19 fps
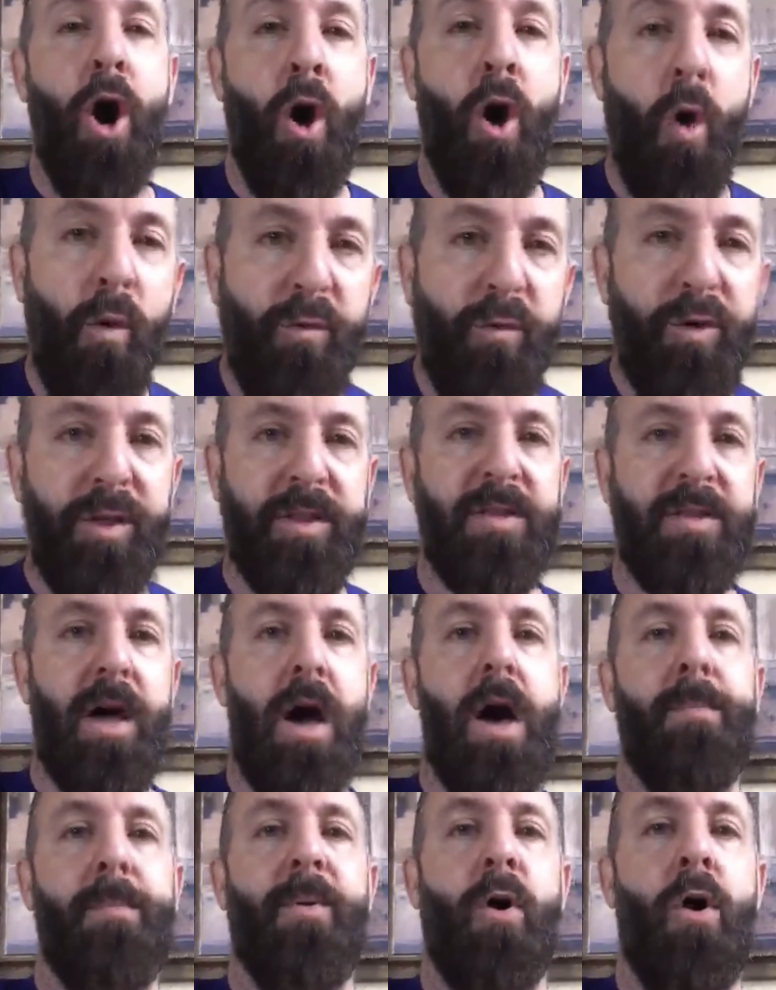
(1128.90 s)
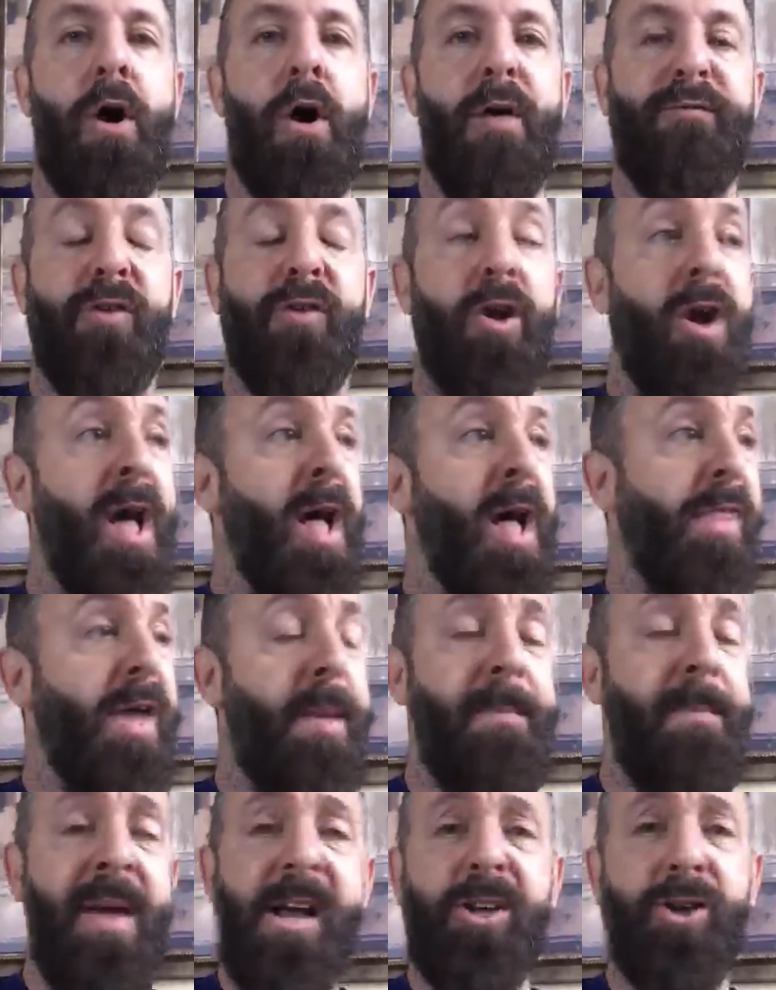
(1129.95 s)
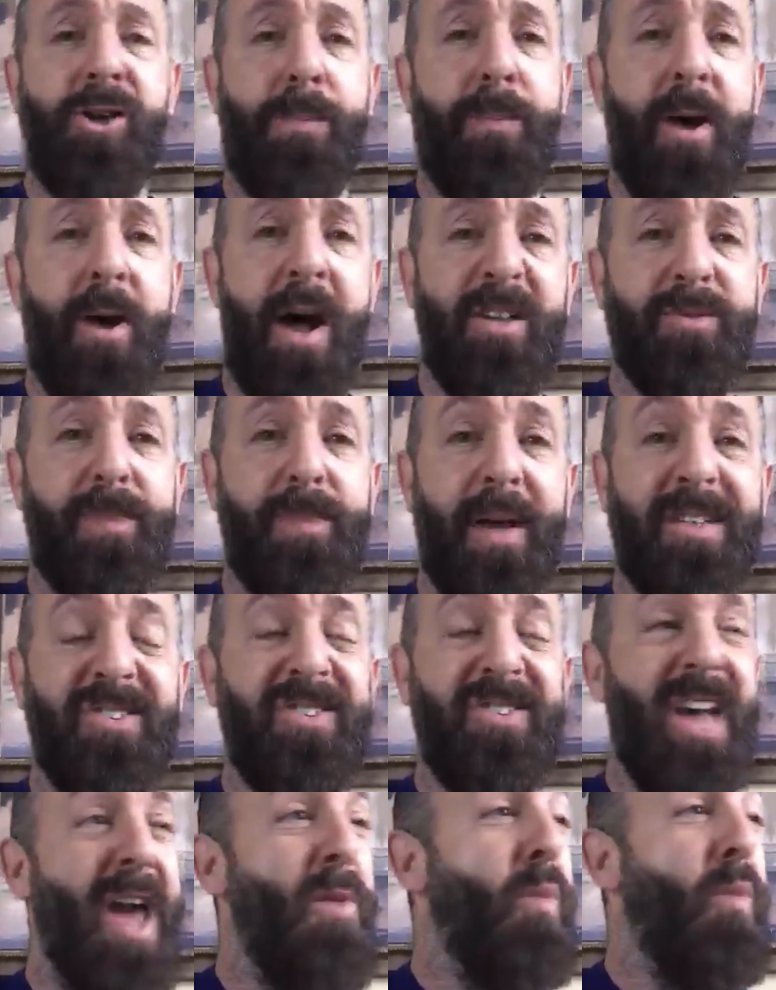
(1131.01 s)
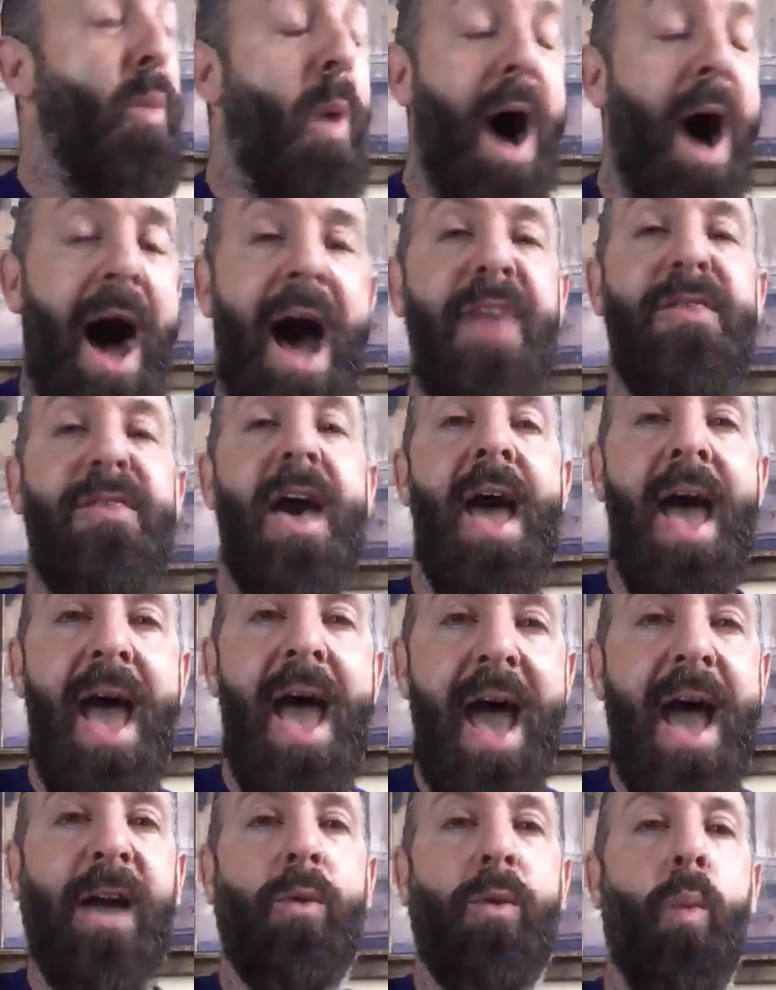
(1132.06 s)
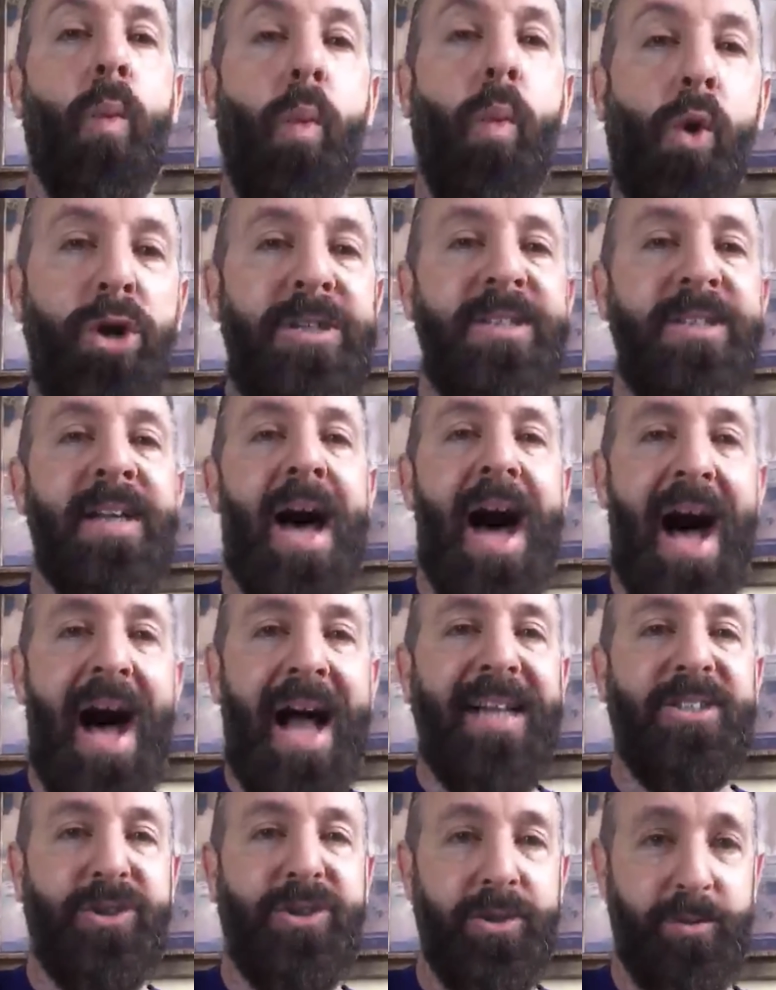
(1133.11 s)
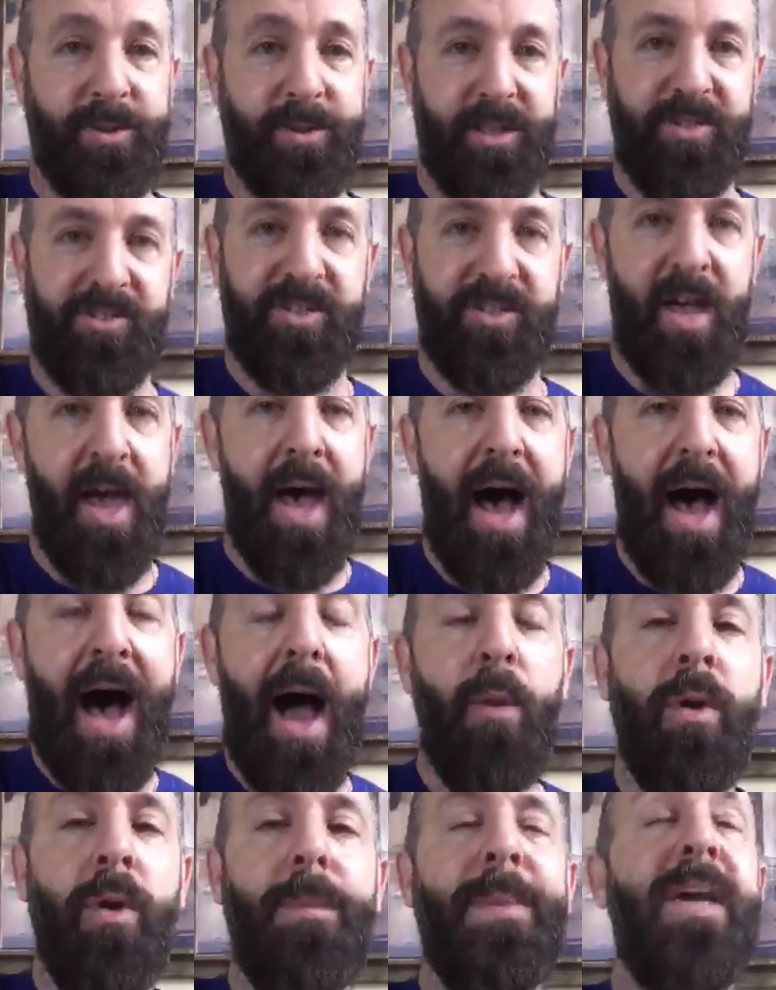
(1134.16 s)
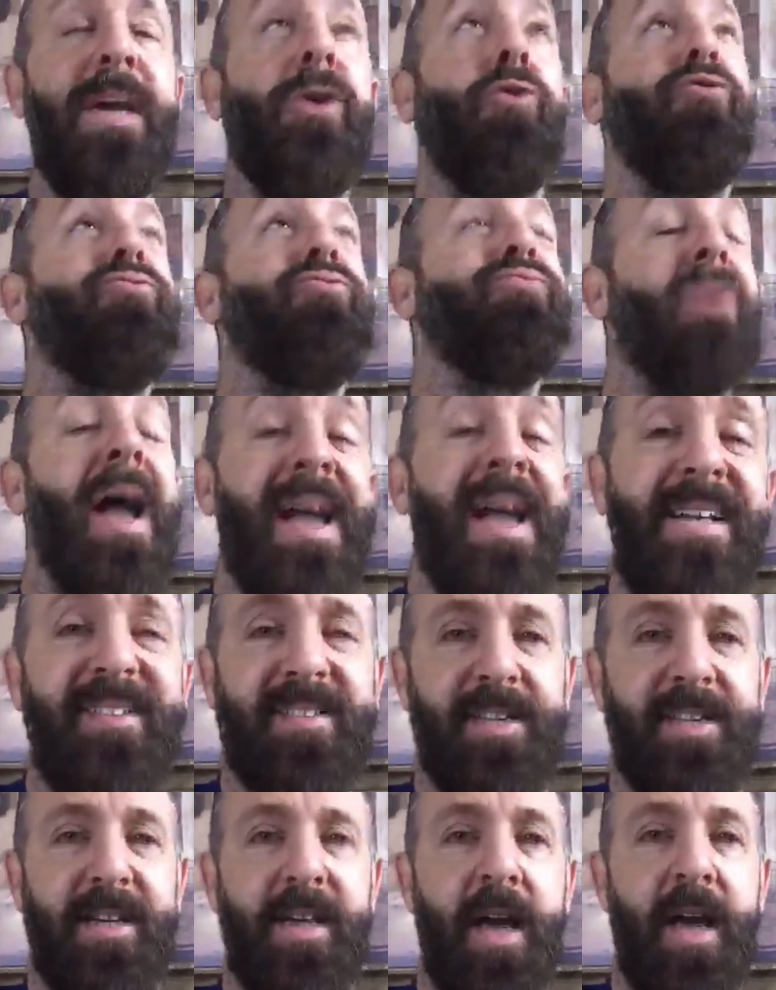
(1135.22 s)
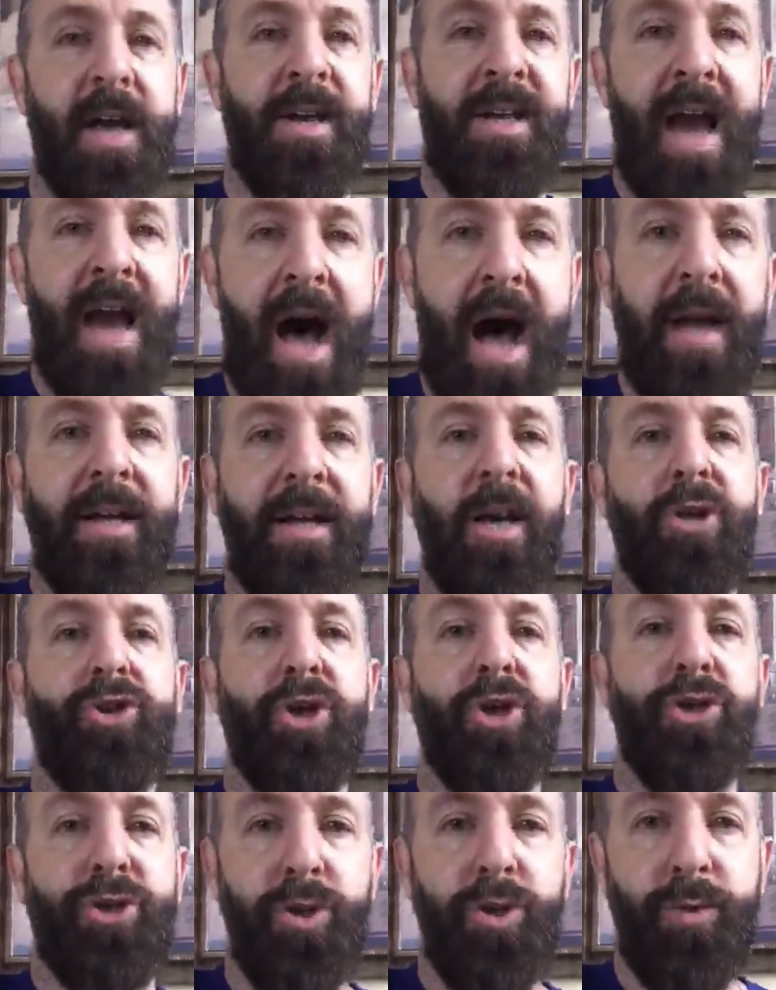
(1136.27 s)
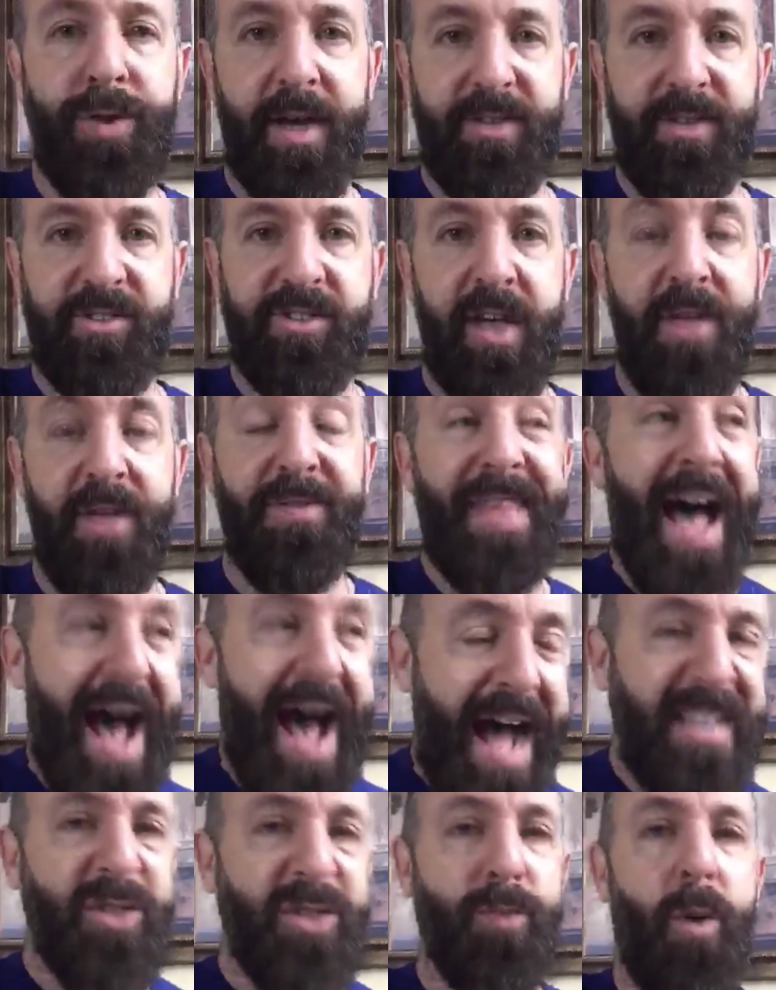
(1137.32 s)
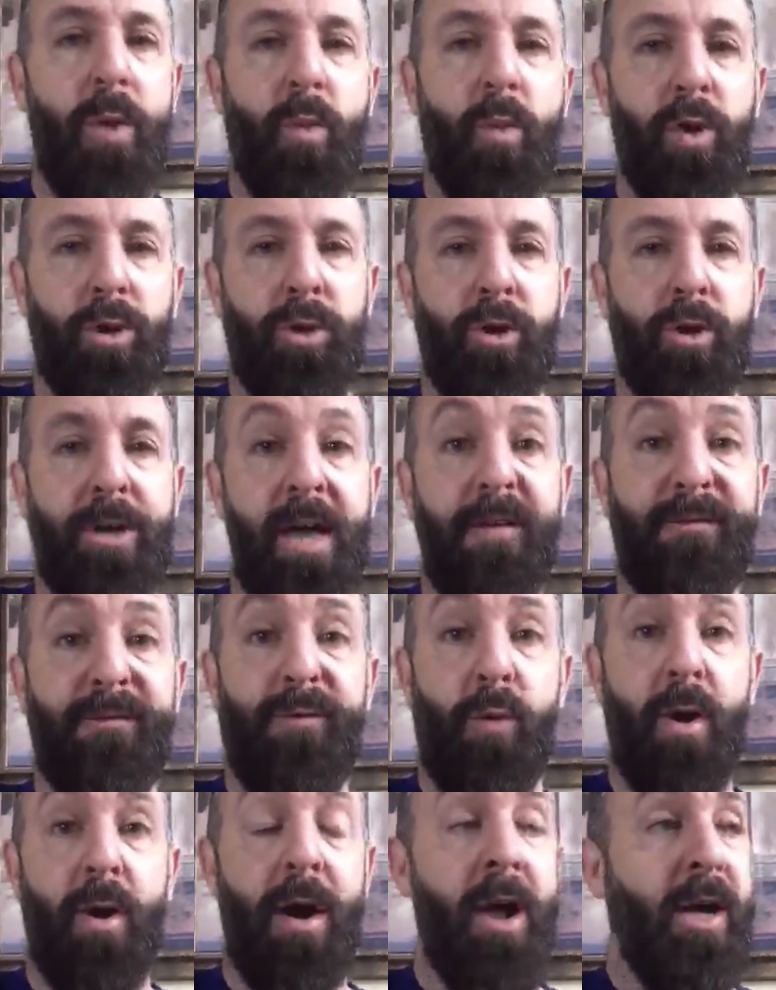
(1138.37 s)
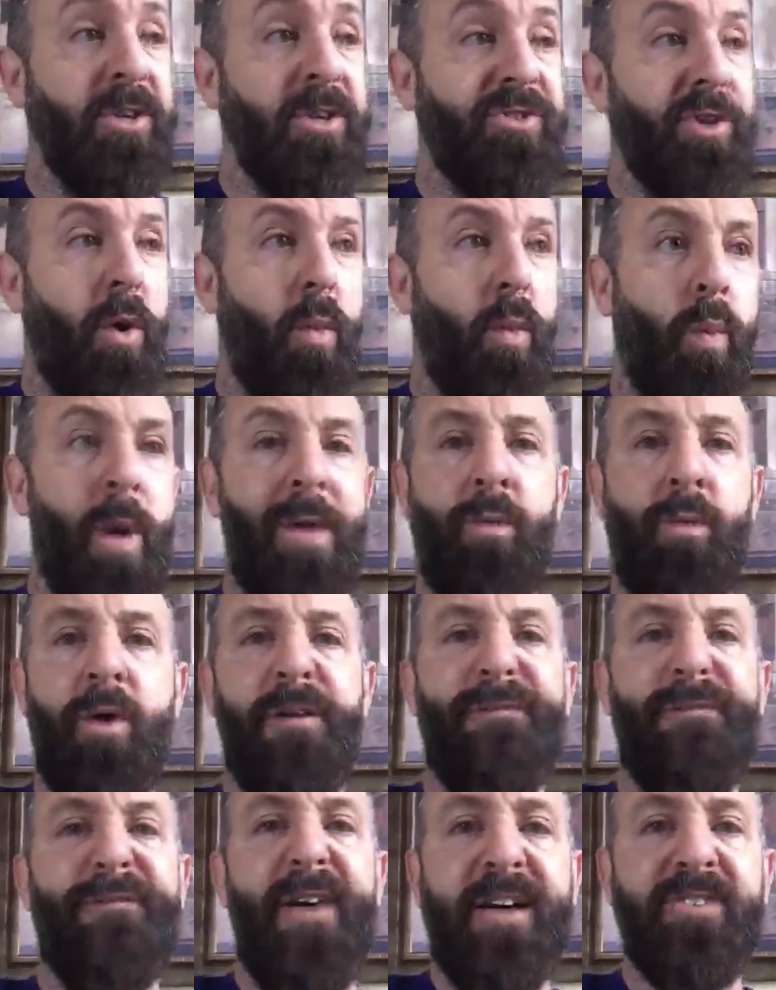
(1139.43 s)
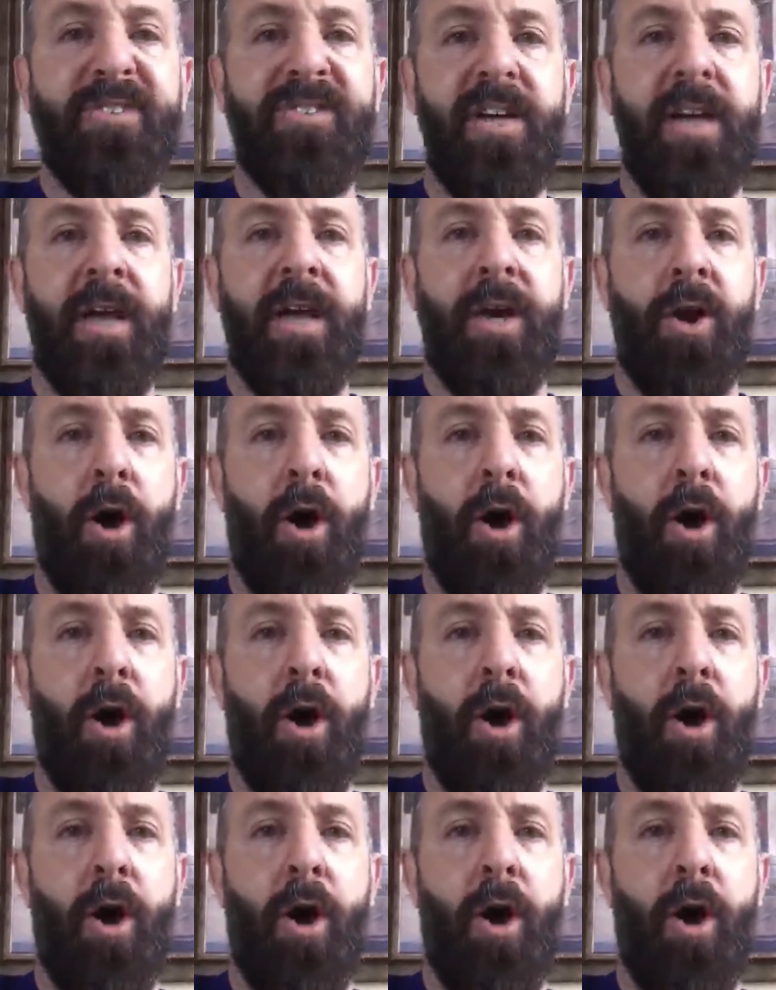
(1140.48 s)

over-the-top offer that makes your prospects say, why the heck wouldn't I do this? I would be crazy not to do this. That's what we're looking for. So when we're fixing an